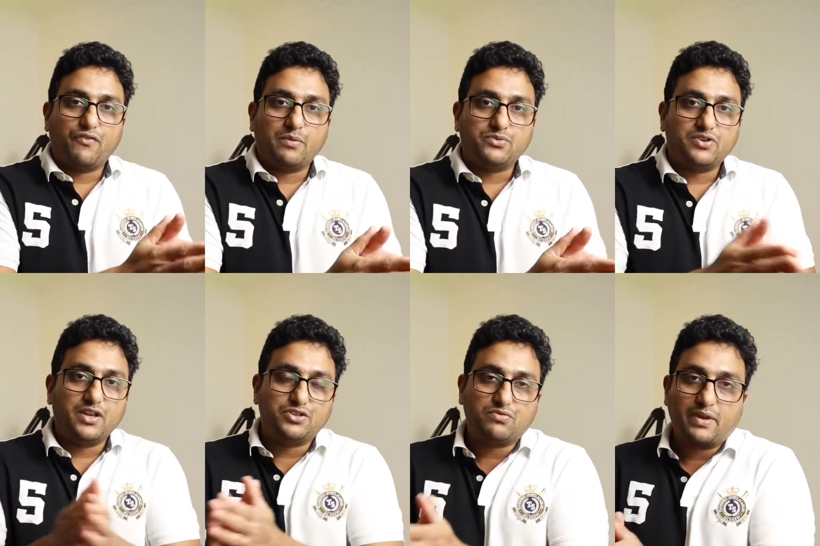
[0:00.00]
from
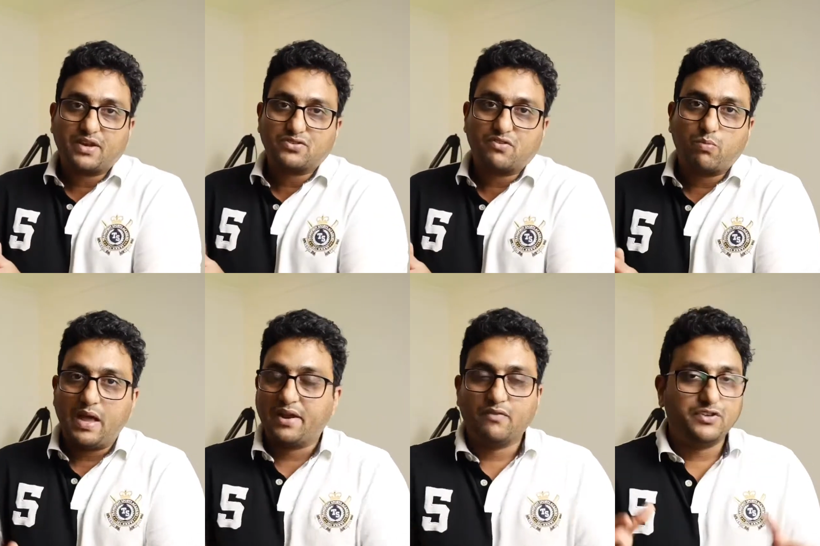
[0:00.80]
Trello to Microsoft
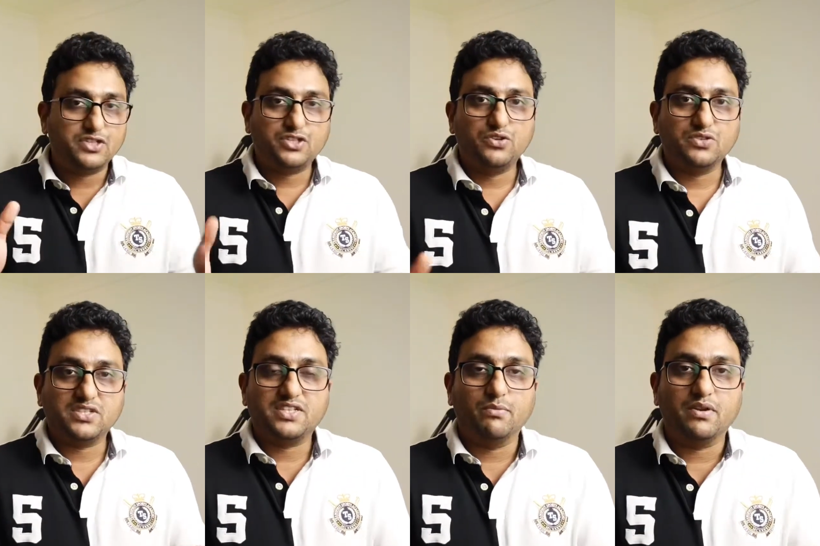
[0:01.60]
Planner, we just use
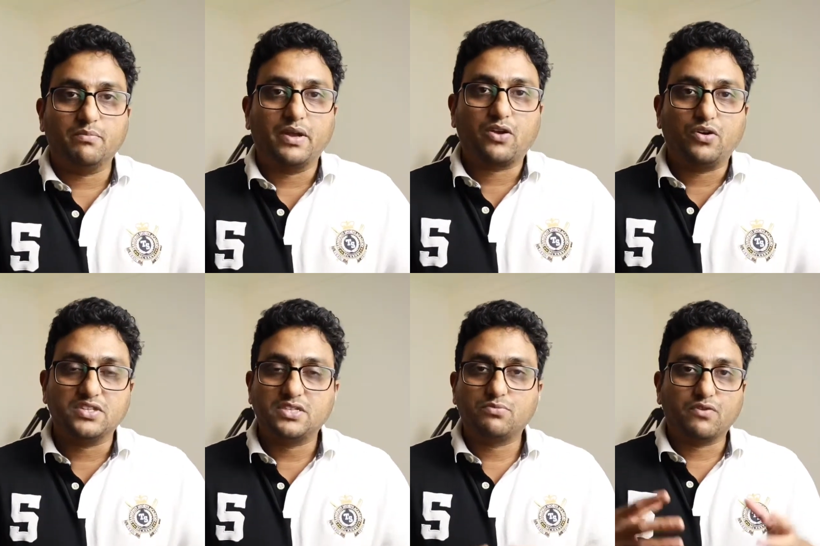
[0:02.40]
a similar
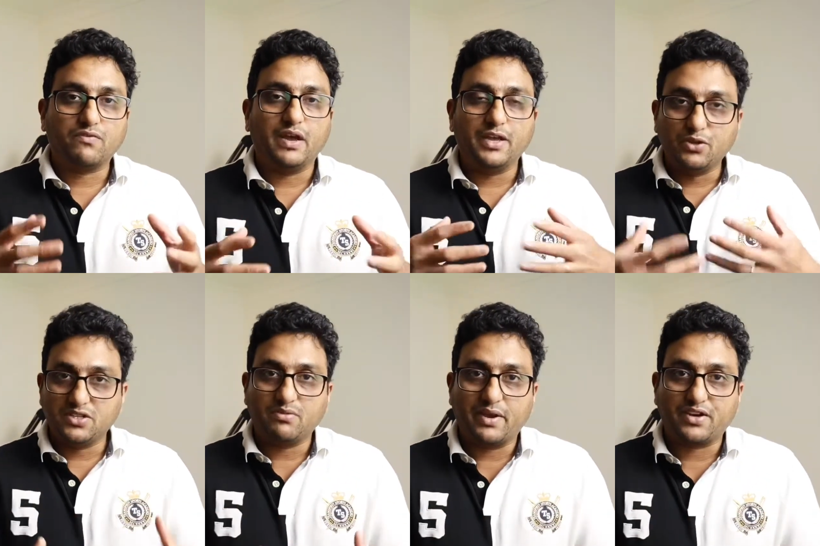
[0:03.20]
concept of
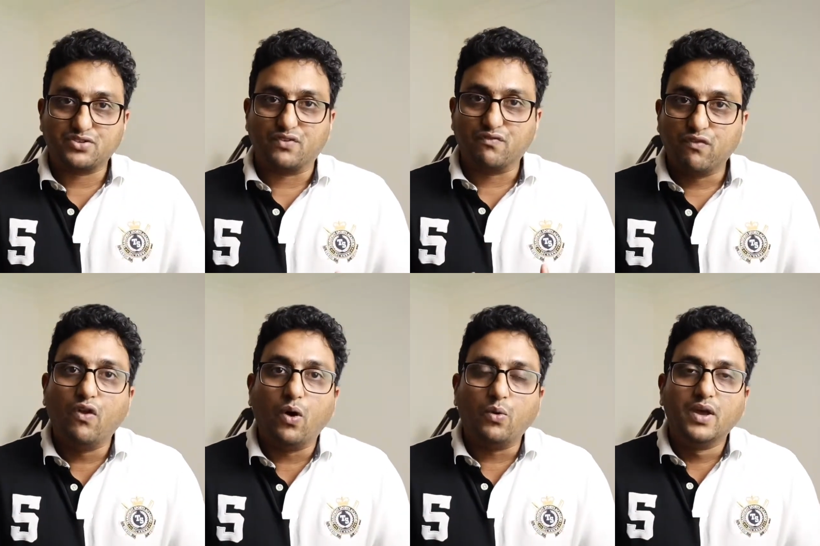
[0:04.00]
using Microsoft
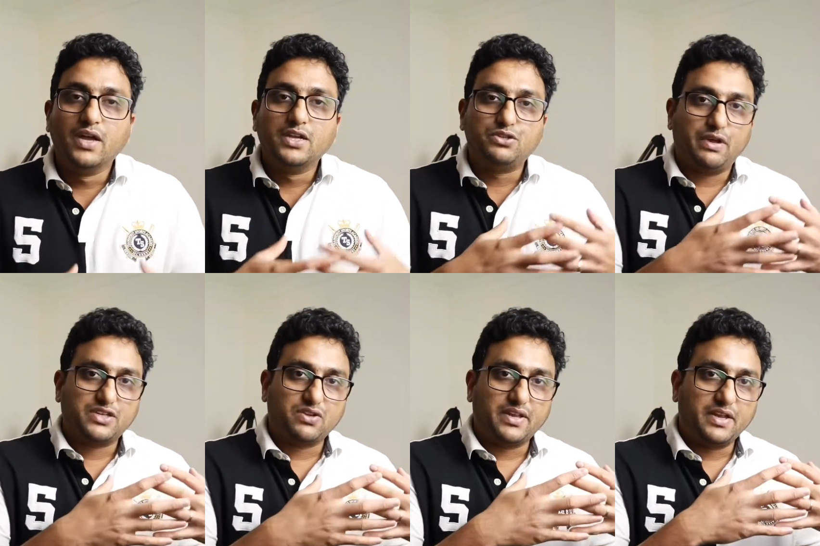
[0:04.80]
Flow to
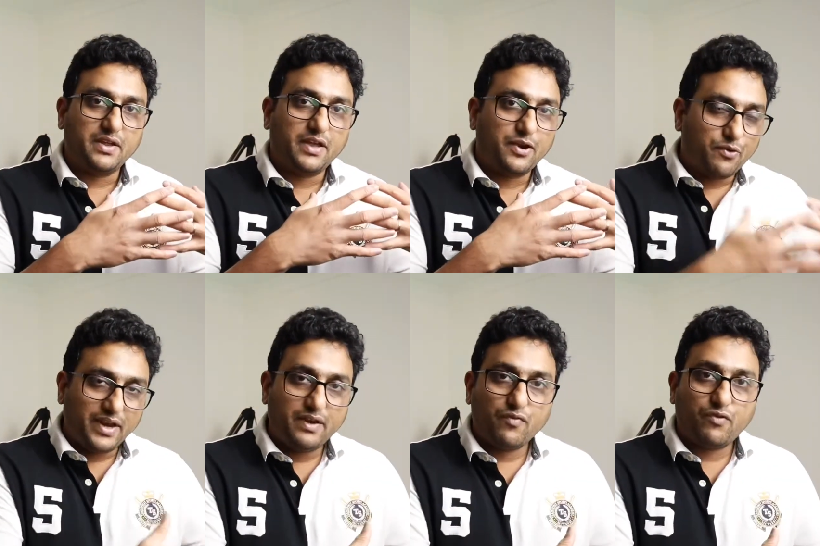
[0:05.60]
actually read